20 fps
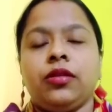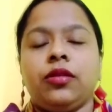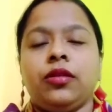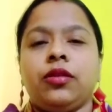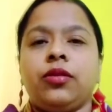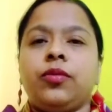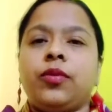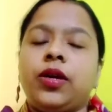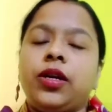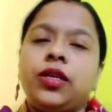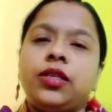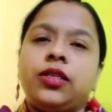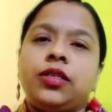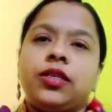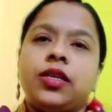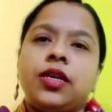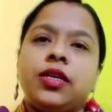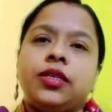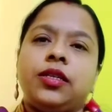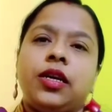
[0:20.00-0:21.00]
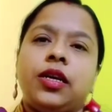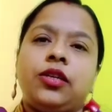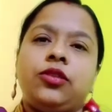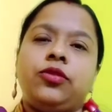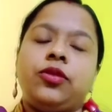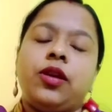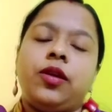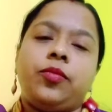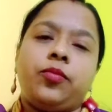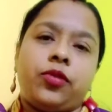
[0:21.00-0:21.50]
What is
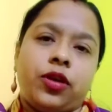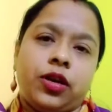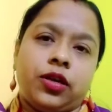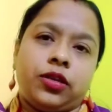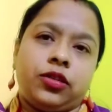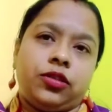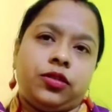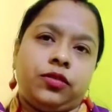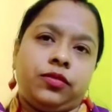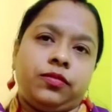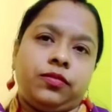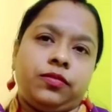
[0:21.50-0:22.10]
sexual reproduction?